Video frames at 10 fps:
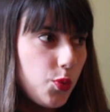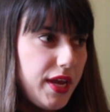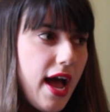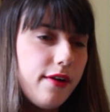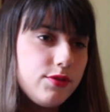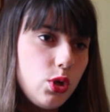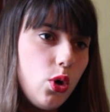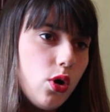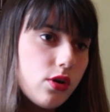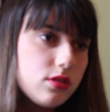We have
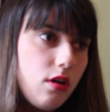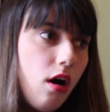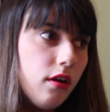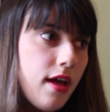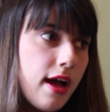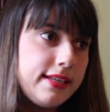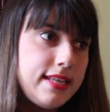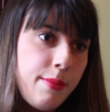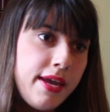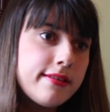talks on
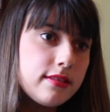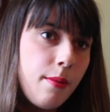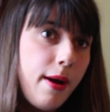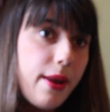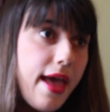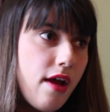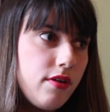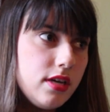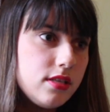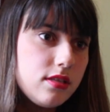academics about
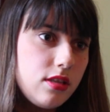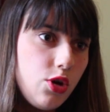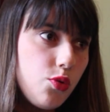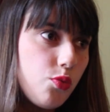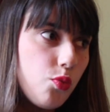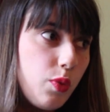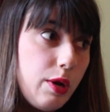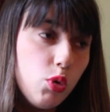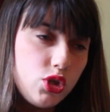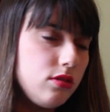areas that
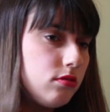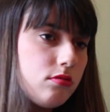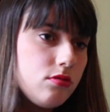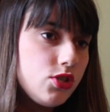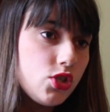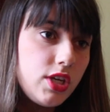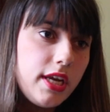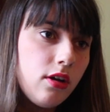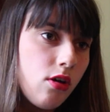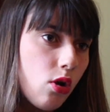we wouldn't
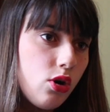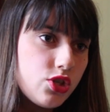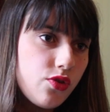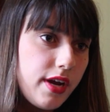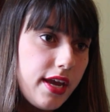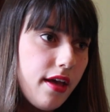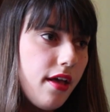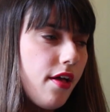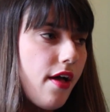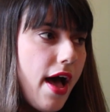study on our law degree,
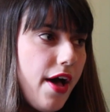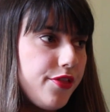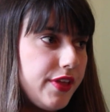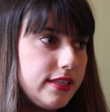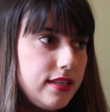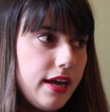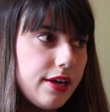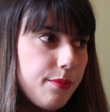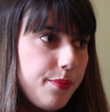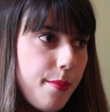things
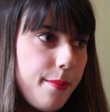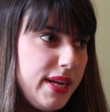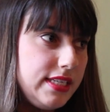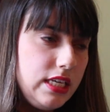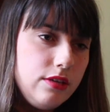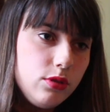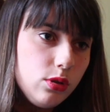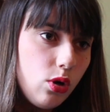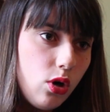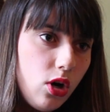like
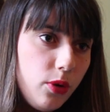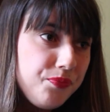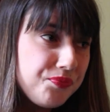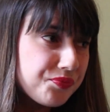medieval law.